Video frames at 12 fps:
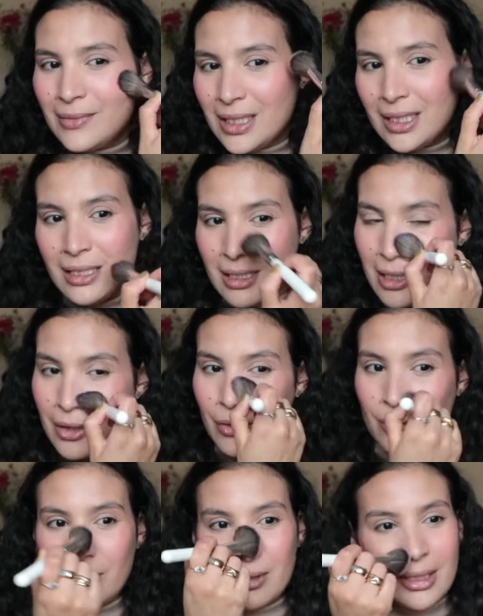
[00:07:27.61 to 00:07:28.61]
since I
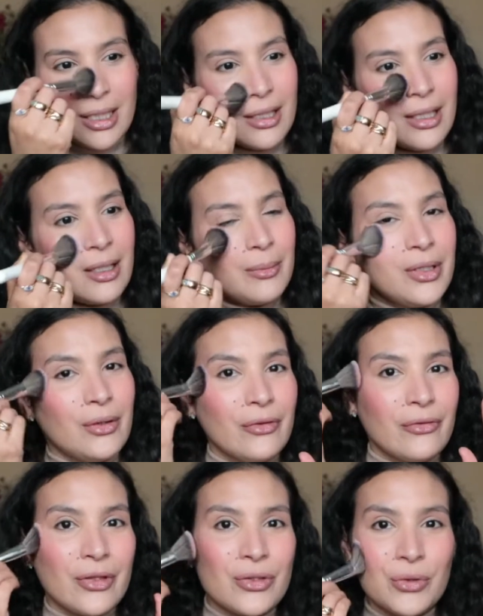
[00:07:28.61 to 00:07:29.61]
know they're gonna be the
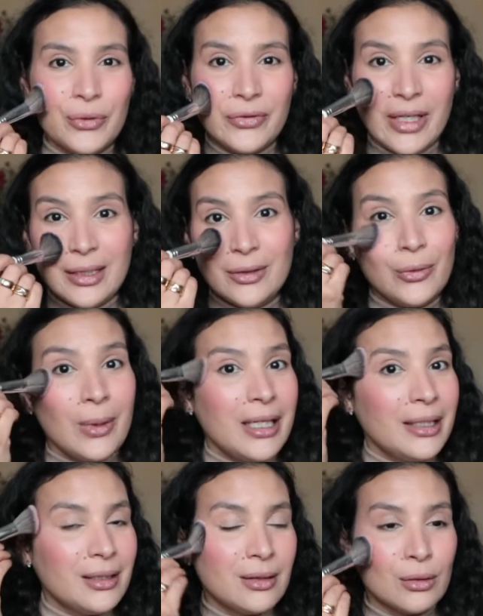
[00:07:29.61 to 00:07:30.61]
first to fade
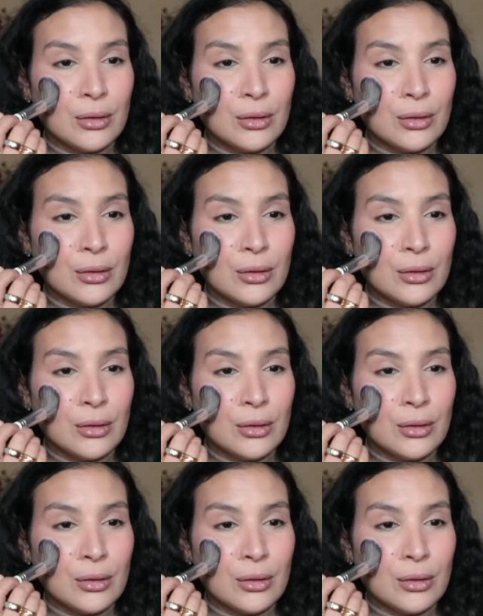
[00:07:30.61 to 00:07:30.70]
away.